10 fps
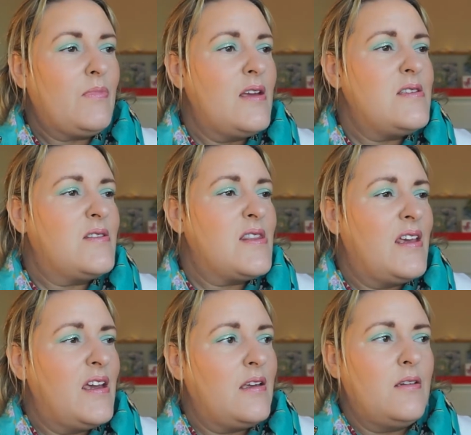is it
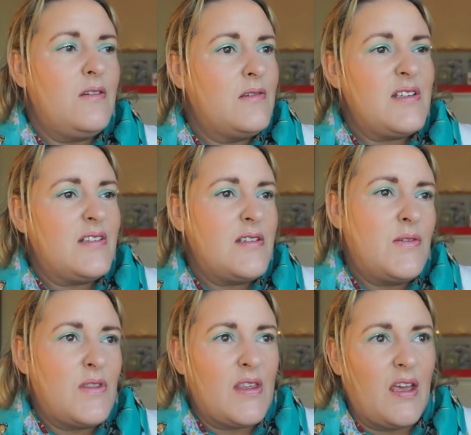thick? No, it's not
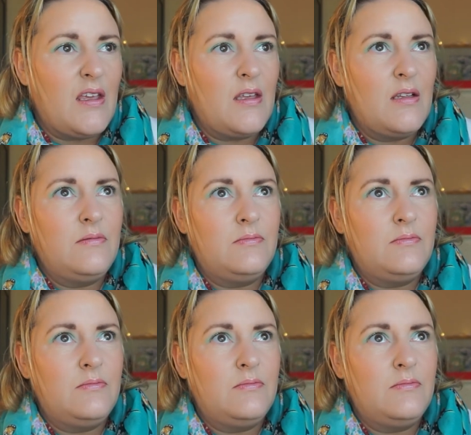too thick.